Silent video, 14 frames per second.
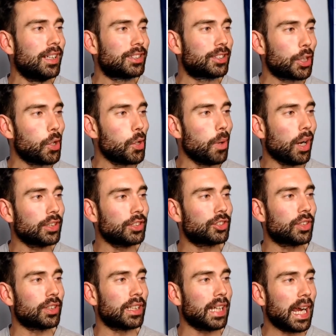
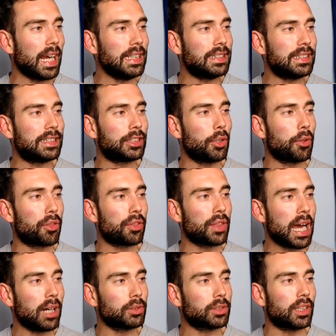
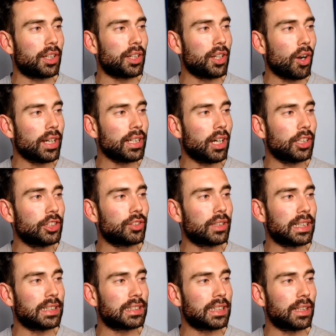
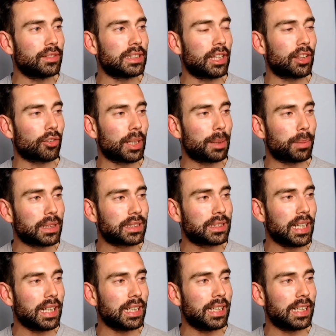282,973%